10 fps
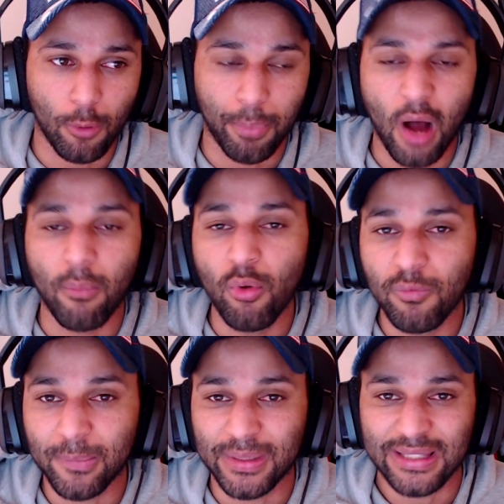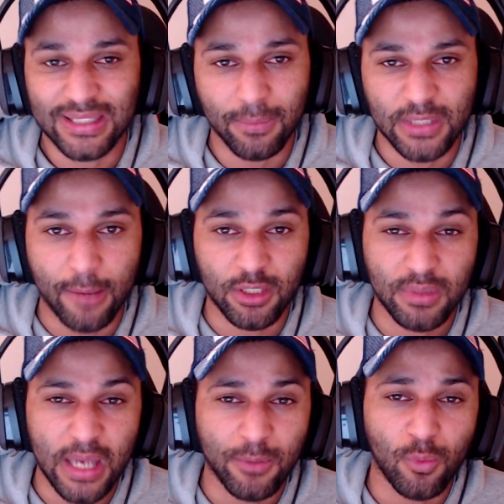ball movement, but at the same time,
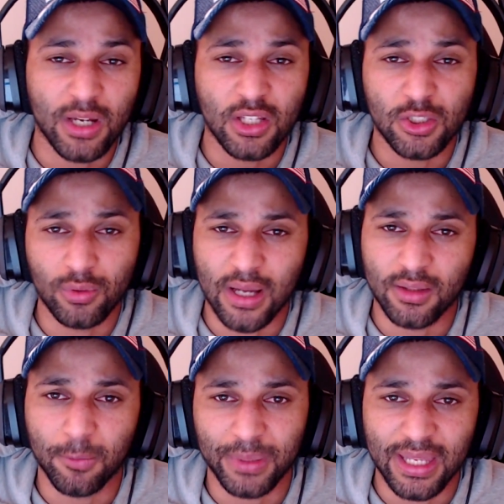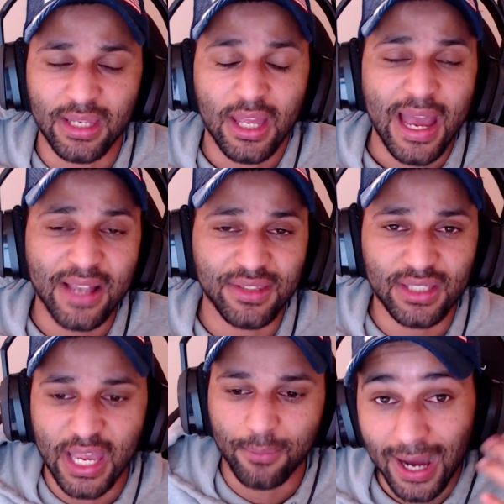sometimes you want to slow down the play as a
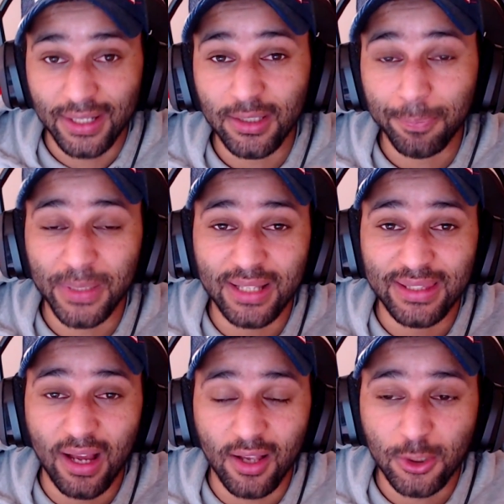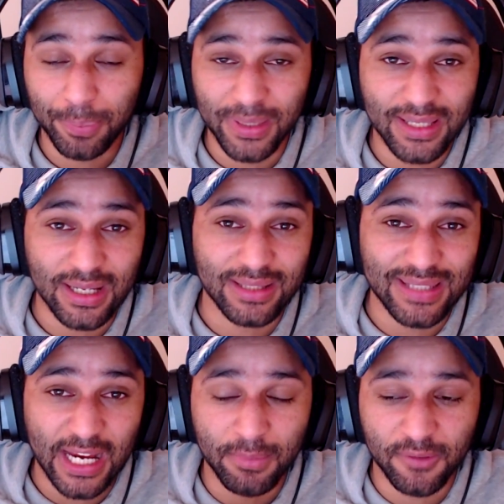cam. Another player that also plays
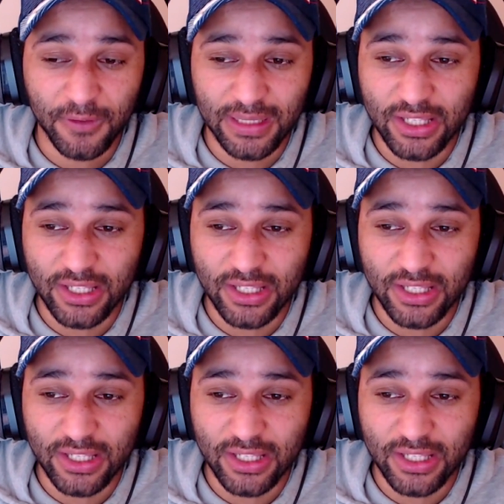attacking midfielder